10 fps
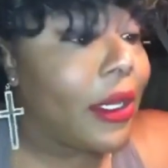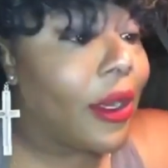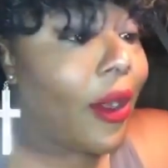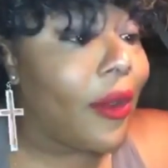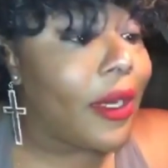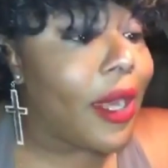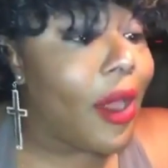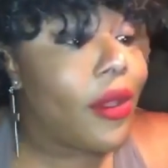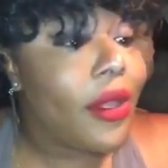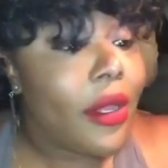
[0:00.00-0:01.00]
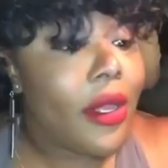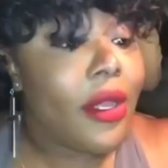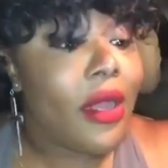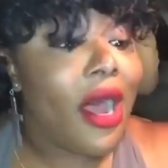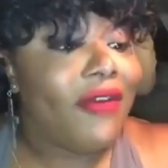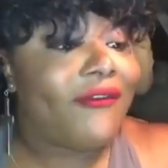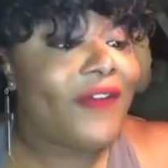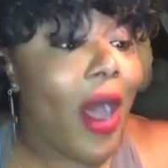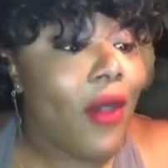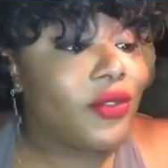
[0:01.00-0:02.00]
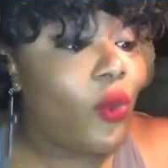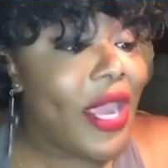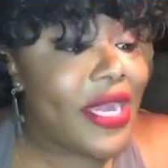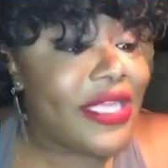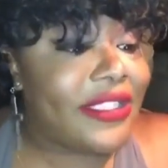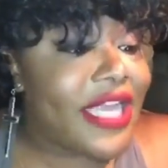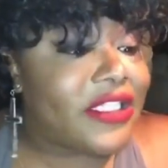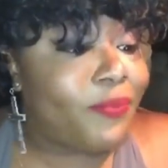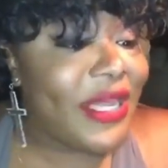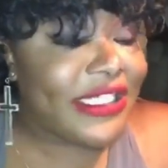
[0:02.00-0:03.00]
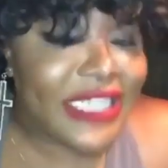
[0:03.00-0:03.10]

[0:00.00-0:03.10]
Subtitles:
Hold on. A false witness that speaks